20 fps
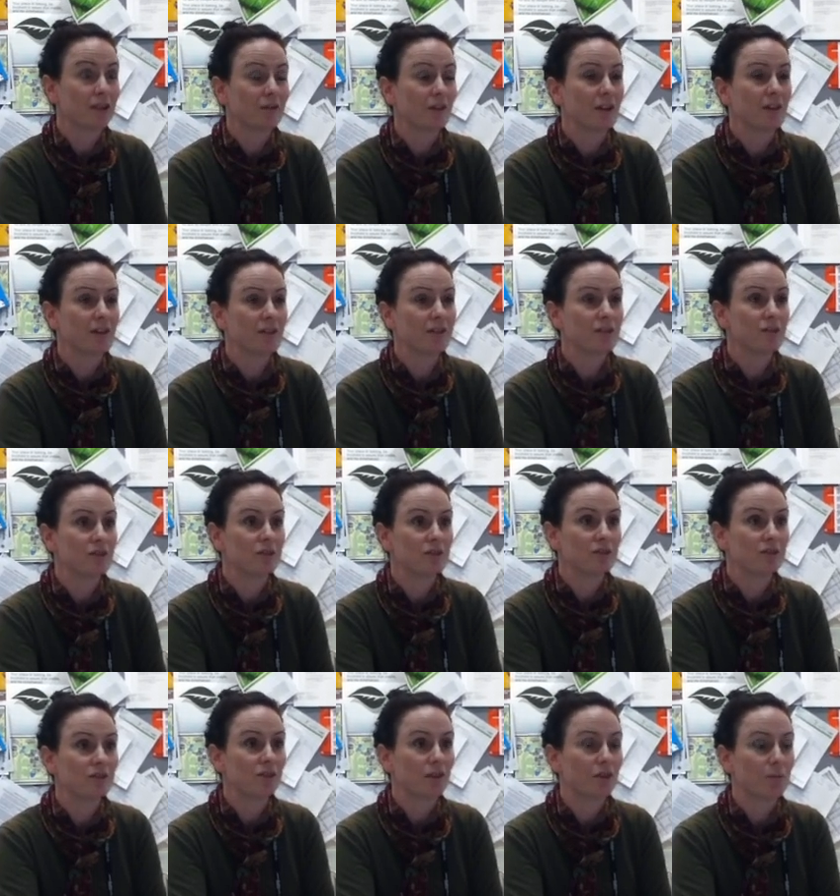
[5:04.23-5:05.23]
if other
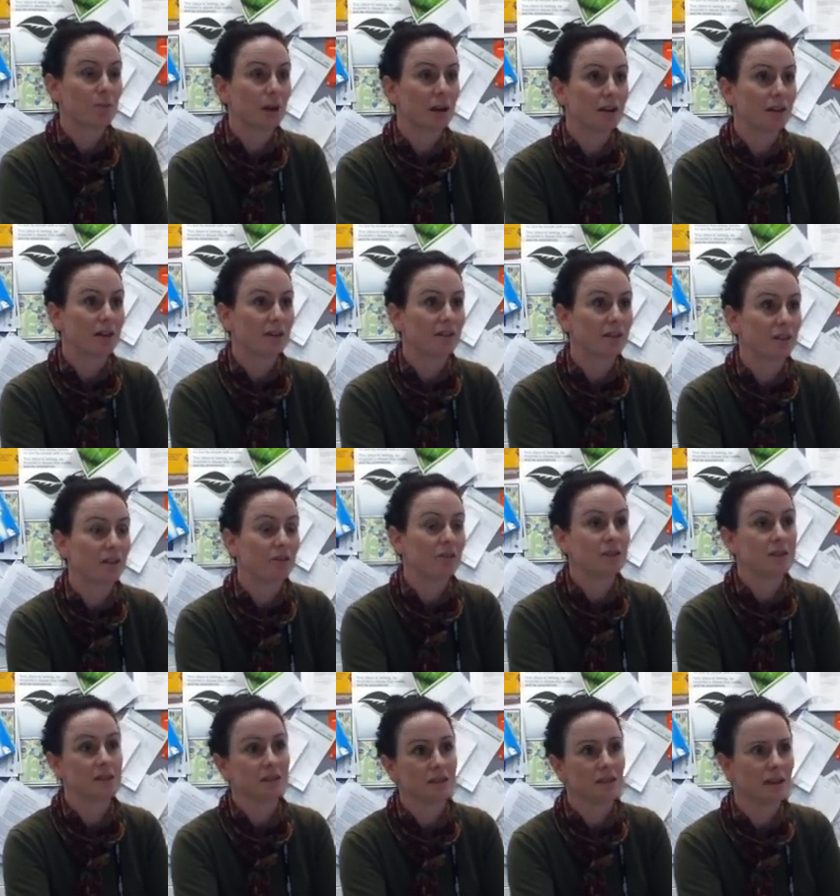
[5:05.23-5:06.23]
students know about our
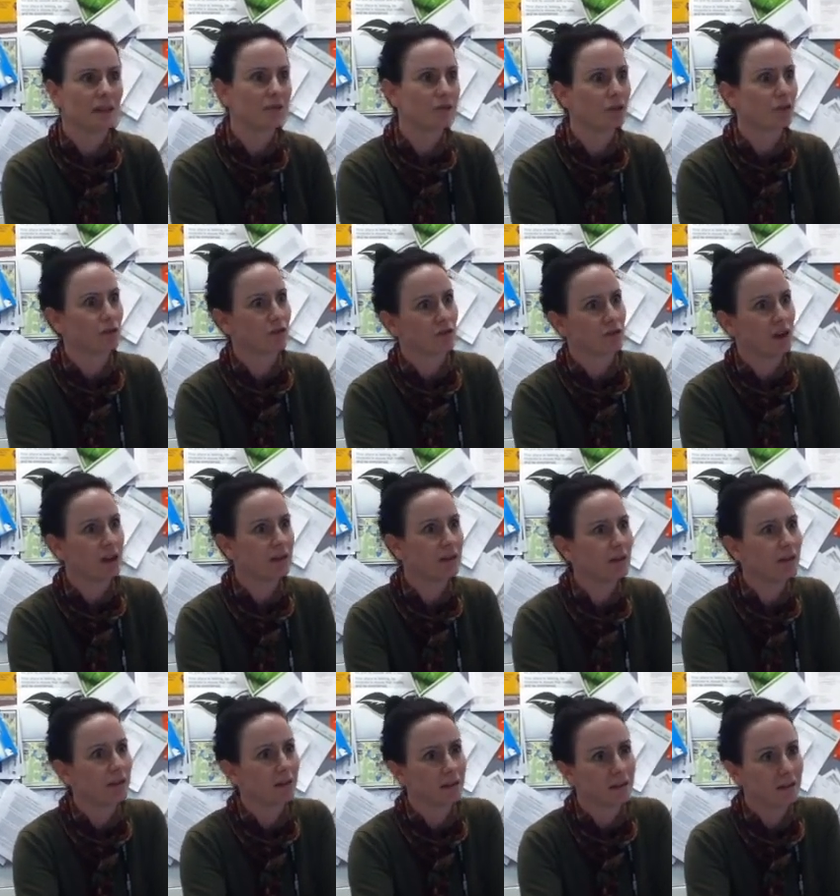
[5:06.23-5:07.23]
service and they've got a friend
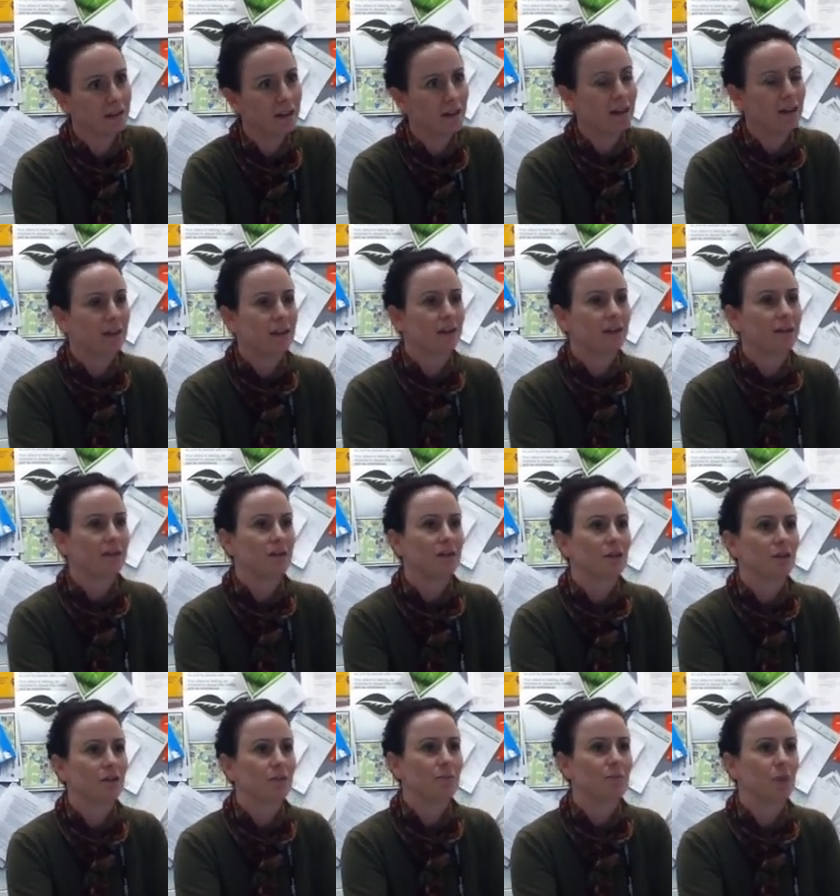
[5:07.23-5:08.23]
that
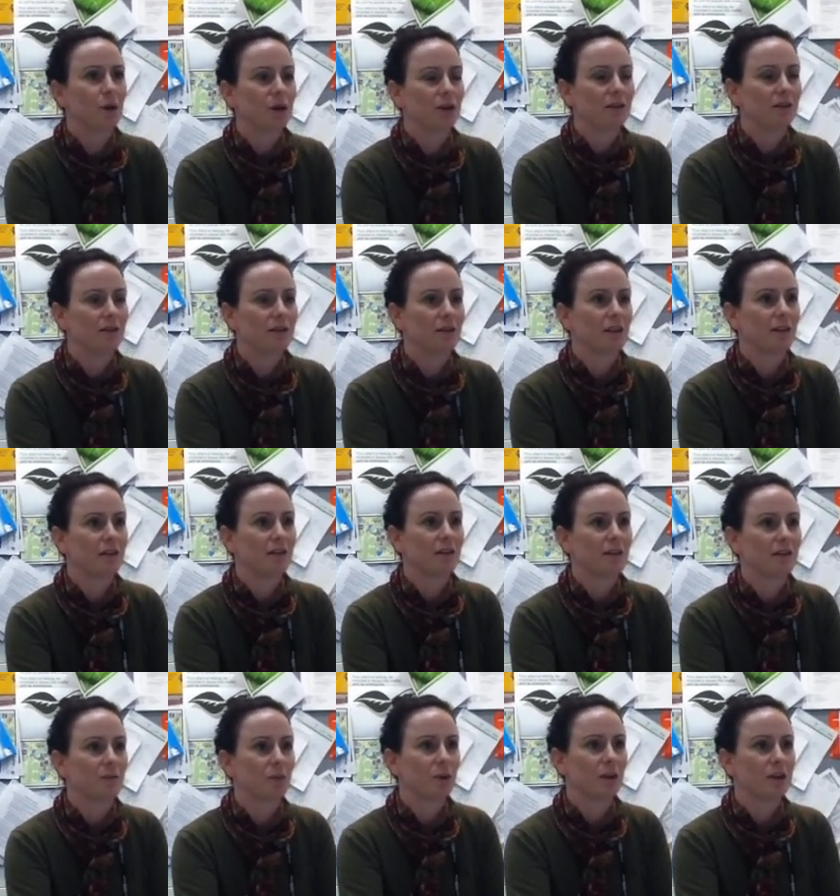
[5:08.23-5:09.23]
they
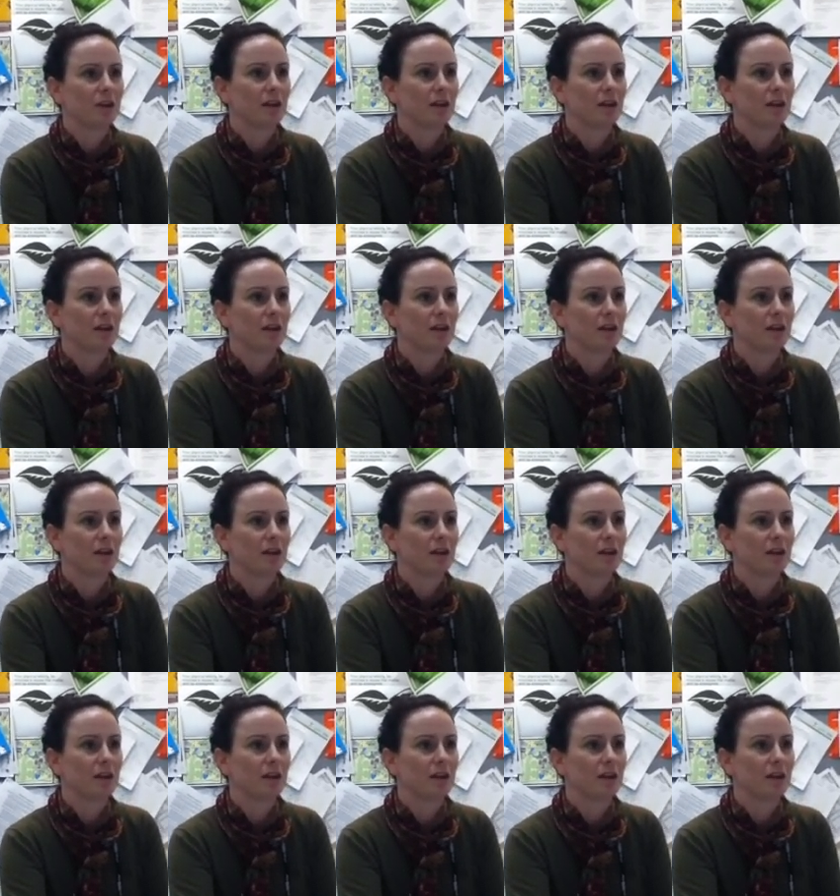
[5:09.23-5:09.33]
think might